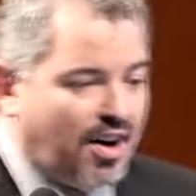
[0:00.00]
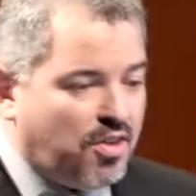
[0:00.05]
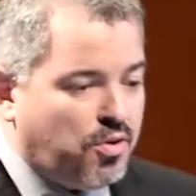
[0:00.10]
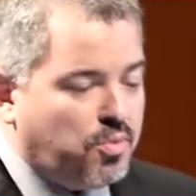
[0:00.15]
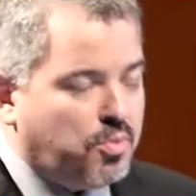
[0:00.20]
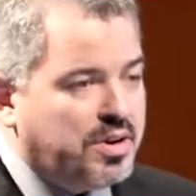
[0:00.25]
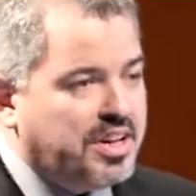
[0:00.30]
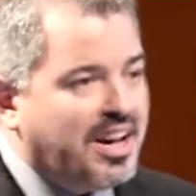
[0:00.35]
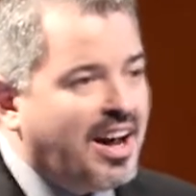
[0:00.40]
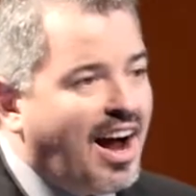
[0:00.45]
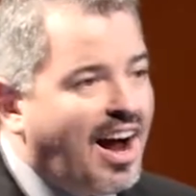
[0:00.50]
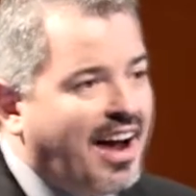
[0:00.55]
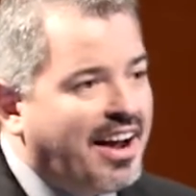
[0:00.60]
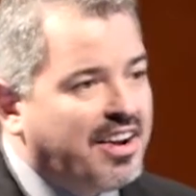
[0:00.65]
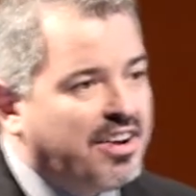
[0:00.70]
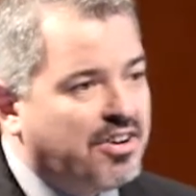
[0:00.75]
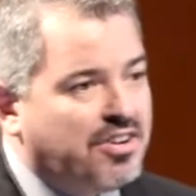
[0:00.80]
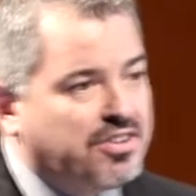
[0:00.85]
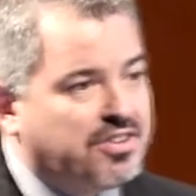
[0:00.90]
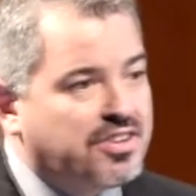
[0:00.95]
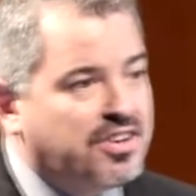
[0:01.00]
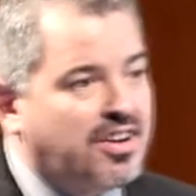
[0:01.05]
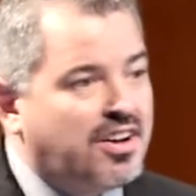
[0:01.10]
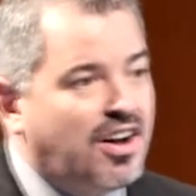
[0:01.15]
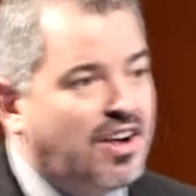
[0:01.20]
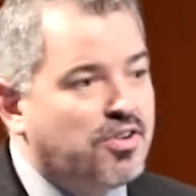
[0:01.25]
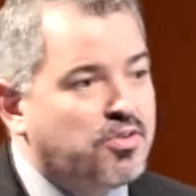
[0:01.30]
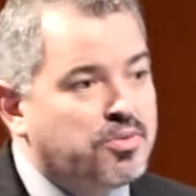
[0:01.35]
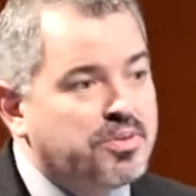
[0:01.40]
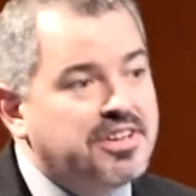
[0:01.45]
we hired
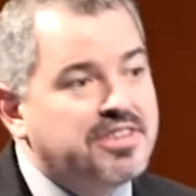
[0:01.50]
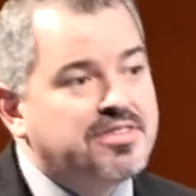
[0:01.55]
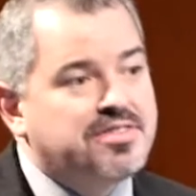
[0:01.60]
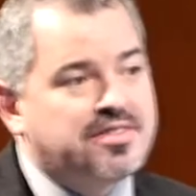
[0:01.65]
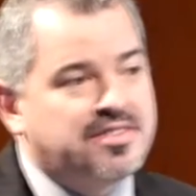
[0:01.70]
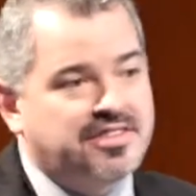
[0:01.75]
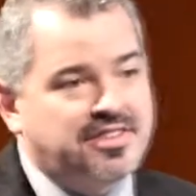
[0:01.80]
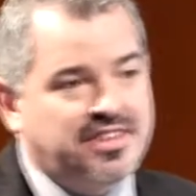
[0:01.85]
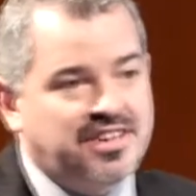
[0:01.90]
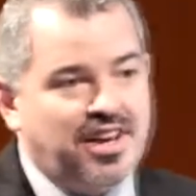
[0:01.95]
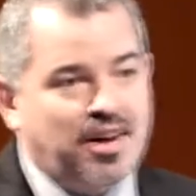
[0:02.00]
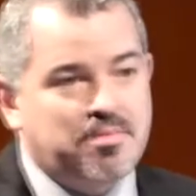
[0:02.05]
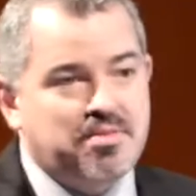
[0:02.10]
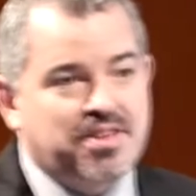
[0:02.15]
recently,